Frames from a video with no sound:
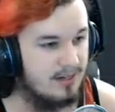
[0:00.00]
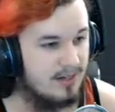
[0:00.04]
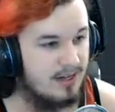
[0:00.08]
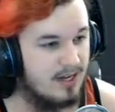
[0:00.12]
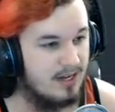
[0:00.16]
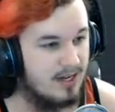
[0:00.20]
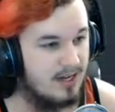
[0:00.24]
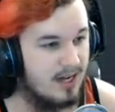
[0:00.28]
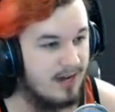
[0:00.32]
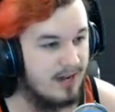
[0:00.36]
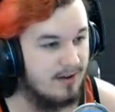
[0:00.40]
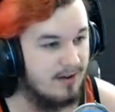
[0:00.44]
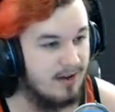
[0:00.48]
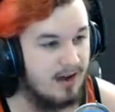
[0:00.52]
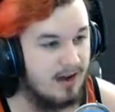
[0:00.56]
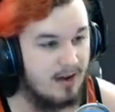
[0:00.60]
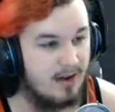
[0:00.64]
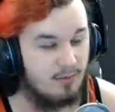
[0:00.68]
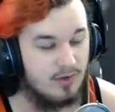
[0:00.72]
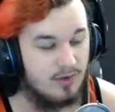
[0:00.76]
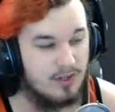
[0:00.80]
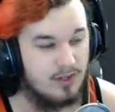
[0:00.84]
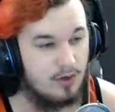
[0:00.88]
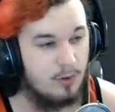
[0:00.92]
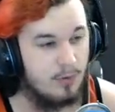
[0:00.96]
Uh, and I
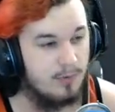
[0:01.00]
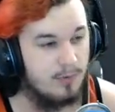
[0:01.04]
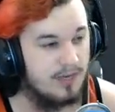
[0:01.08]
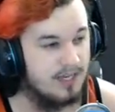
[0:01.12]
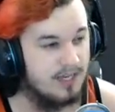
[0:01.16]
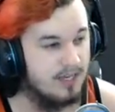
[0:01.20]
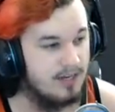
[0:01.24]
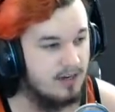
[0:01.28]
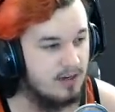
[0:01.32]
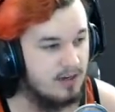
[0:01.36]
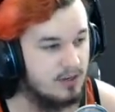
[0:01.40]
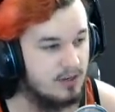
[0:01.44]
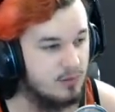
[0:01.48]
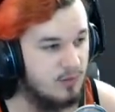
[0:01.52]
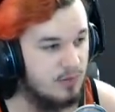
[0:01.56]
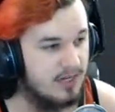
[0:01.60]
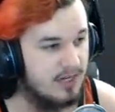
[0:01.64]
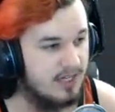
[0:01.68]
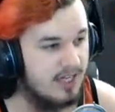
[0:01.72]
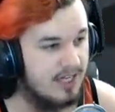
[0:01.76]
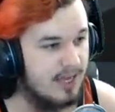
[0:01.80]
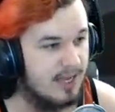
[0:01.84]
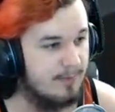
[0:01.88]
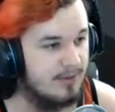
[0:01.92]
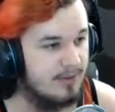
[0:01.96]
really hope we can hit our
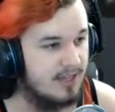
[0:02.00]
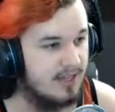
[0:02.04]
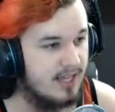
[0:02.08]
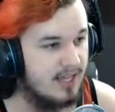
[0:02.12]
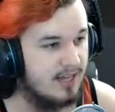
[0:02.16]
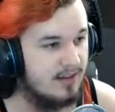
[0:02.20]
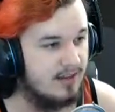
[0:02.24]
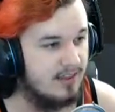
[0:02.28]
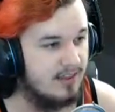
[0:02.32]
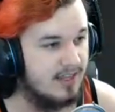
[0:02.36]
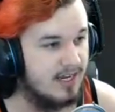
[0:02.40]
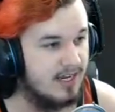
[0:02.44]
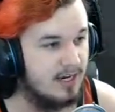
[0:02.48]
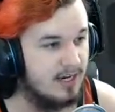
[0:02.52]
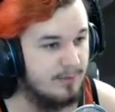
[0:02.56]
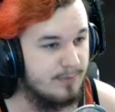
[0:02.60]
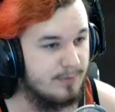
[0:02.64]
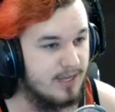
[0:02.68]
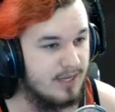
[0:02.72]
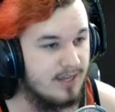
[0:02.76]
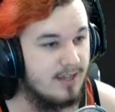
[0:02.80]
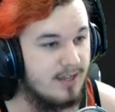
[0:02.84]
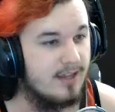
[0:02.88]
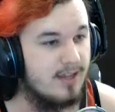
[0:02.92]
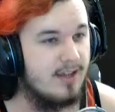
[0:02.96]
20k by the end of the year.
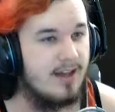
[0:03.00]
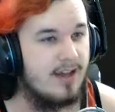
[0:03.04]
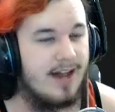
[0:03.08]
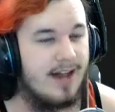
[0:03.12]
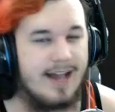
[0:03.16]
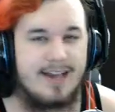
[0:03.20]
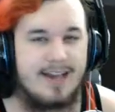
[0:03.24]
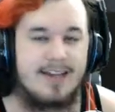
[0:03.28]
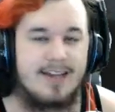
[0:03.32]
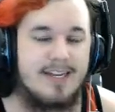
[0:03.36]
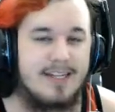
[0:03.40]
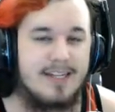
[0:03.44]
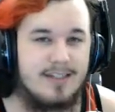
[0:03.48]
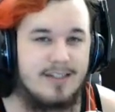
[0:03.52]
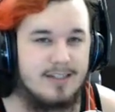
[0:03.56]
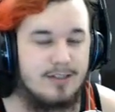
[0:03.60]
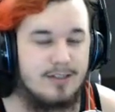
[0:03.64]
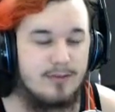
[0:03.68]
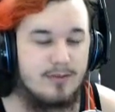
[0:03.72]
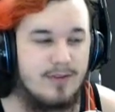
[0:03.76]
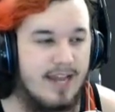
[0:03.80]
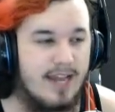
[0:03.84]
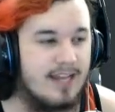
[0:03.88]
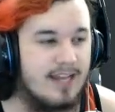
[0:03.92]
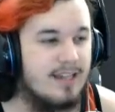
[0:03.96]
But I couldn't
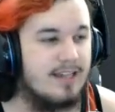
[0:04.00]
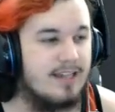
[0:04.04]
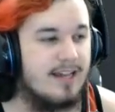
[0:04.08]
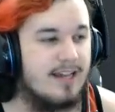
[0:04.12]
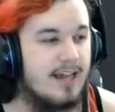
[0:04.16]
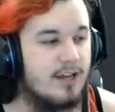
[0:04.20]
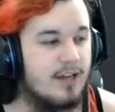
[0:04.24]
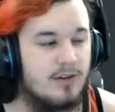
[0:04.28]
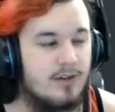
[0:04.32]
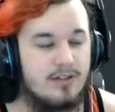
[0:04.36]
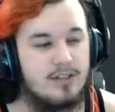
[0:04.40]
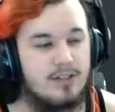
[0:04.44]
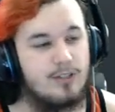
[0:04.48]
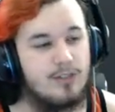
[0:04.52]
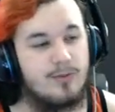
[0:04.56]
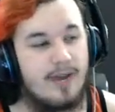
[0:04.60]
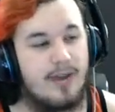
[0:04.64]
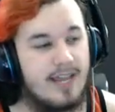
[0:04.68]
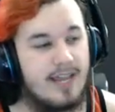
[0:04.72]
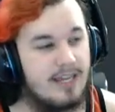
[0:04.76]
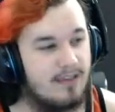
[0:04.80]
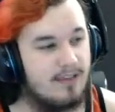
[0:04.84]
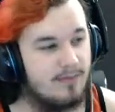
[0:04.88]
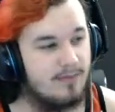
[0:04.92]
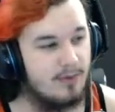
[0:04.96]
do any. I couldn't do
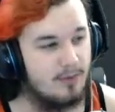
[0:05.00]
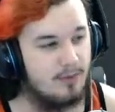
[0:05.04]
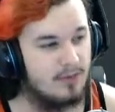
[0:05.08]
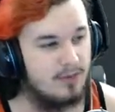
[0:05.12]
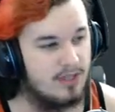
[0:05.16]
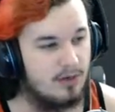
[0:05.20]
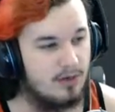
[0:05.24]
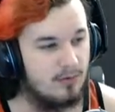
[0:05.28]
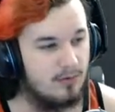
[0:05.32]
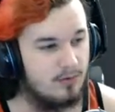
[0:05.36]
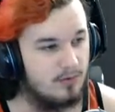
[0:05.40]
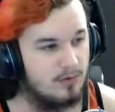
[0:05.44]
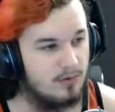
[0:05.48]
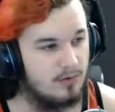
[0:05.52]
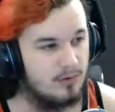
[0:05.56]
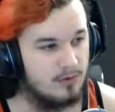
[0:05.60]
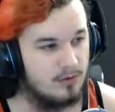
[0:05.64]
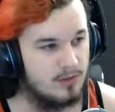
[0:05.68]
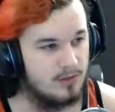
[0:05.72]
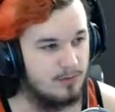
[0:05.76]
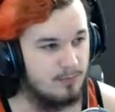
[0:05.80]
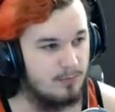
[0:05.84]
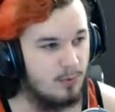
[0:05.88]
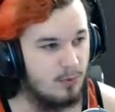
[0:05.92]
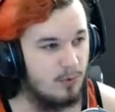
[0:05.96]
any of it without your
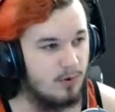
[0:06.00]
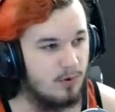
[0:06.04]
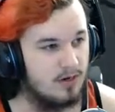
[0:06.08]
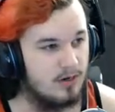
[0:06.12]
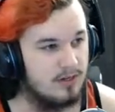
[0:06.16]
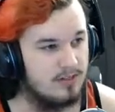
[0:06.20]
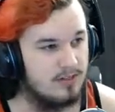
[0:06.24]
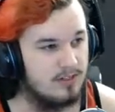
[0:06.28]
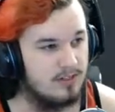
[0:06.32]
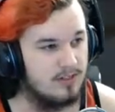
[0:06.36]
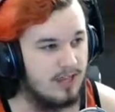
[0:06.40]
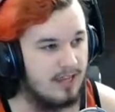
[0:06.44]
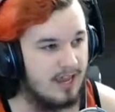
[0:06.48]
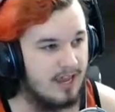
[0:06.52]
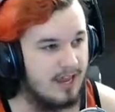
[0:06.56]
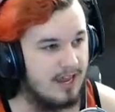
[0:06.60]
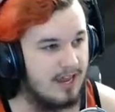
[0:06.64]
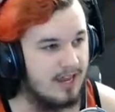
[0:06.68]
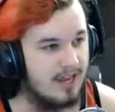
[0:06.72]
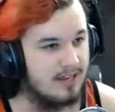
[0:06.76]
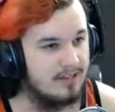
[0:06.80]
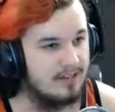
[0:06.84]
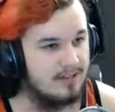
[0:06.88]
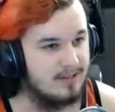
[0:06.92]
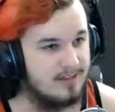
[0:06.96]
support,
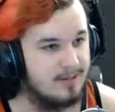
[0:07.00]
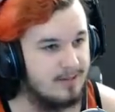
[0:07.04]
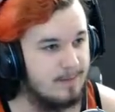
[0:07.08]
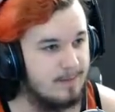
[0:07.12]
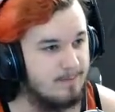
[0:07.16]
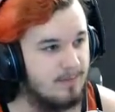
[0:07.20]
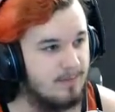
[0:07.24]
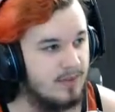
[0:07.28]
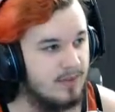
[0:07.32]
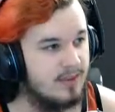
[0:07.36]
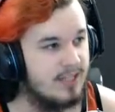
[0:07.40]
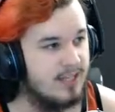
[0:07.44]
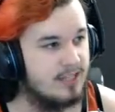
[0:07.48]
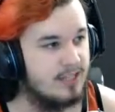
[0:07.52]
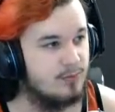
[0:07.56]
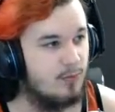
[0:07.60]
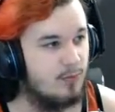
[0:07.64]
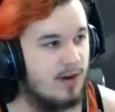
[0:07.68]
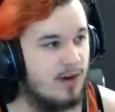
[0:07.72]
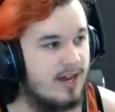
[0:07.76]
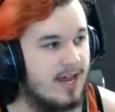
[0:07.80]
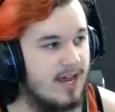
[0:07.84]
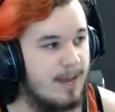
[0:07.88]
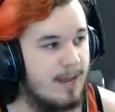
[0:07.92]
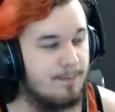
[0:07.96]
and that's
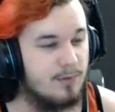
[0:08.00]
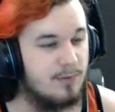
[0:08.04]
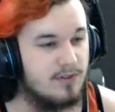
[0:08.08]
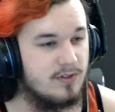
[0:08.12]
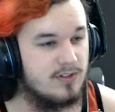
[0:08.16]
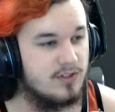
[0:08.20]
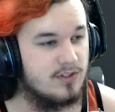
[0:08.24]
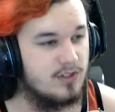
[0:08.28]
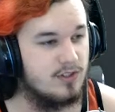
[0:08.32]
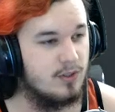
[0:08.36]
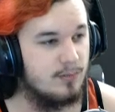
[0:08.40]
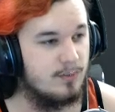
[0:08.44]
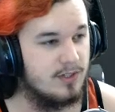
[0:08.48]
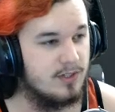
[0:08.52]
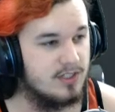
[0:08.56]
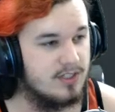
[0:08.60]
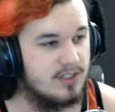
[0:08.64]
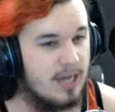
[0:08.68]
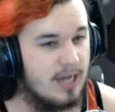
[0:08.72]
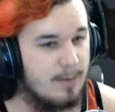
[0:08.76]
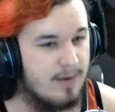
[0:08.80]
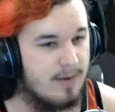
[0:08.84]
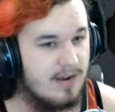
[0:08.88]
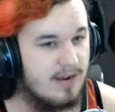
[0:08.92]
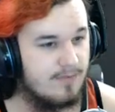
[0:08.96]
why I put so much
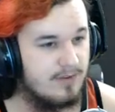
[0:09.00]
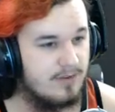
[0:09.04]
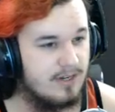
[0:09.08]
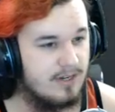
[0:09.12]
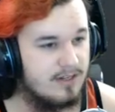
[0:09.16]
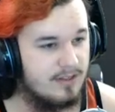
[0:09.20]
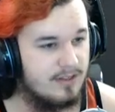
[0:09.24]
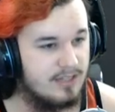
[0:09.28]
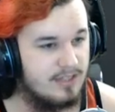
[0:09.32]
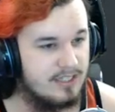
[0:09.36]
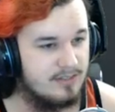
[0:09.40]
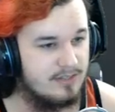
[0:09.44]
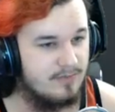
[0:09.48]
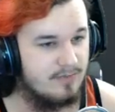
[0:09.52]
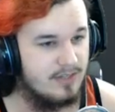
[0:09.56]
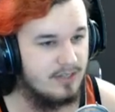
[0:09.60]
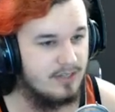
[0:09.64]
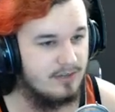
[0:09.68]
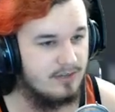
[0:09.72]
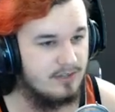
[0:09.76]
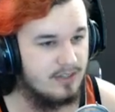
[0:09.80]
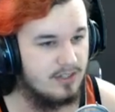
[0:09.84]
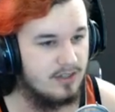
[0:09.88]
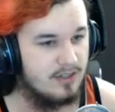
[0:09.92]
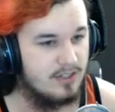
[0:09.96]
time and effort into these
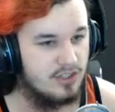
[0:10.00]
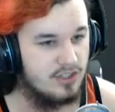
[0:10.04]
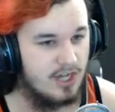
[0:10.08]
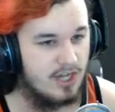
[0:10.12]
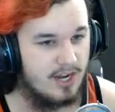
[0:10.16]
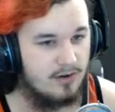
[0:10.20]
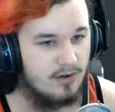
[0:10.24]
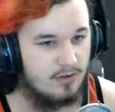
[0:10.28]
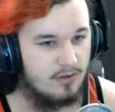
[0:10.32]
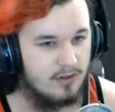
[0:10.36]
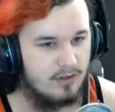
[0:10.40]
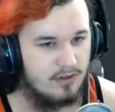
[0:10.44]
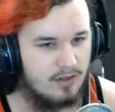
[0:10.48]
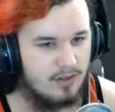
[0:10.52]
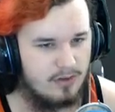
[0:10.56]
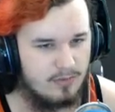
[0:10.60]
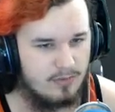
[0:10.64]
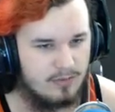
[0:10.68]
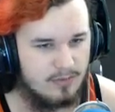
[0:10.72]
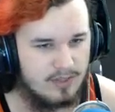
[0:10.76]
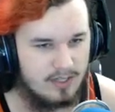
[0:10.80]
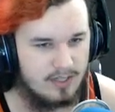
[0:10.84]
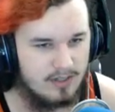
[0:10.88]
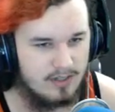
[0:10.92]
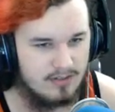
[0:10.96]
videos and the channel
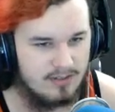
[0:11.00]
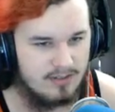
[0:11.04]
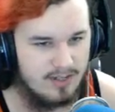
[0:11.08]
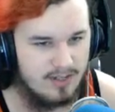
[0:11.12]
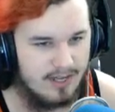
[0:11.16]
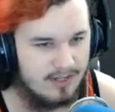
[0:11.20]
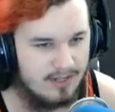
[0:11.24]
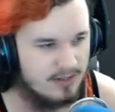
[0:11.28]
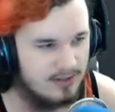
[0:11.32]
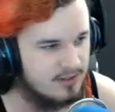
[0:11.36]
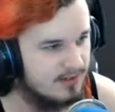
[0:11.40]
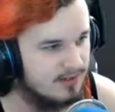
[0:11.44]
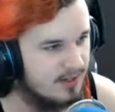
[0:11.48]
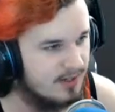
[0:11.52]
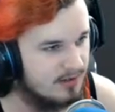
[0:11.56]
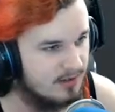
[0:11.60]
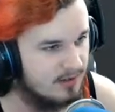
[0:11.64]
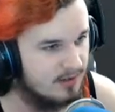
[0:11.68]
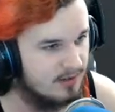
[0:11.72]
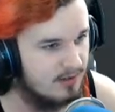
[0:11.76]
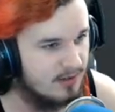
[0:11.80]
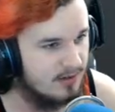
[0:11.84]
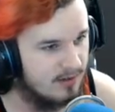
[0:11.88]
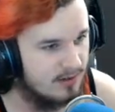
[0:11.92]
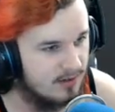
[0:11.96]
alone. What the hell's that? That's
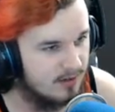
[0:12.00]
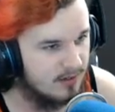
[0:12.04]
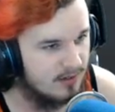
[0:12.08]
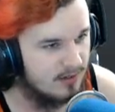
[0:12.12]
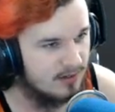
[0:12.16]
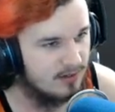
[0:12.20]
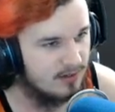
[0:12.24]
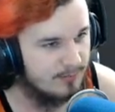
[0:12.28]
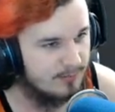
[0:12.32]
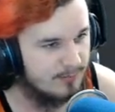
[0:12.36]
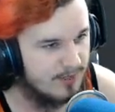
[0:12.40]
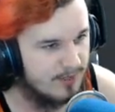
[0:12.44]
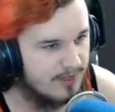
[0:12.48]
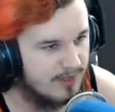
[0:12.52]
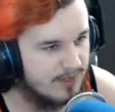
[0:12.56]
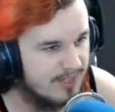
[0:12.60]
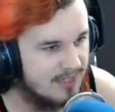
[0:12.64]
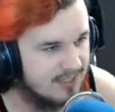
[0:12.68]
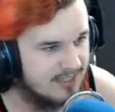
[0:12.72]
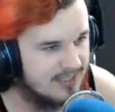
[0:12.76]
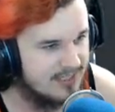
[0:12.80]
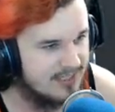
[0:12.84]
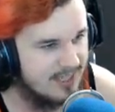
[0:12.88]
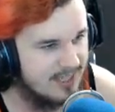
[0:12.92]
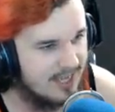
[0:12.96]
nothing. But
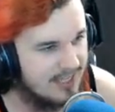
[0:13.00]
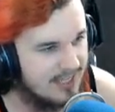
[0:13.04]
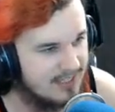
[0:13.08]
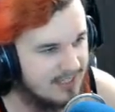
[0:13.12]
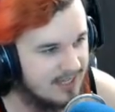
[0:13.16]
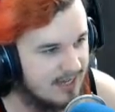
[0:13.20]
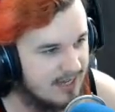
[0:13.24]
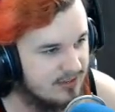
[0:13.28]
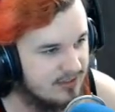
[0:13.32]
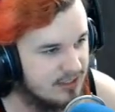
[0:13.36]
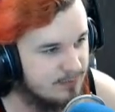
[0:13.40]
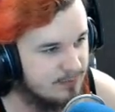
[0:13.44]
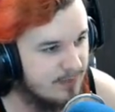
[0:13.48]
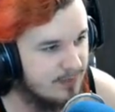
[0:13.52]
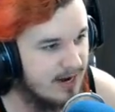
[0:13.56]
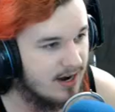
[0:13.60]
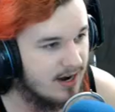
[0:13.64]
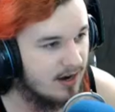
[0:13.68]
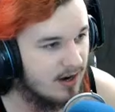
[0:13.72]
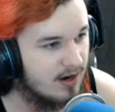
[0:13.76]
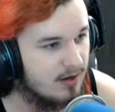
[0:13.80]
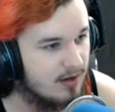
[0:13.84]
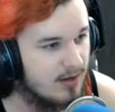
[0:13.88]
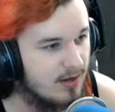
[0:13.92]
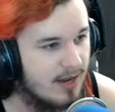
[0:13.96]
let's take down this bear.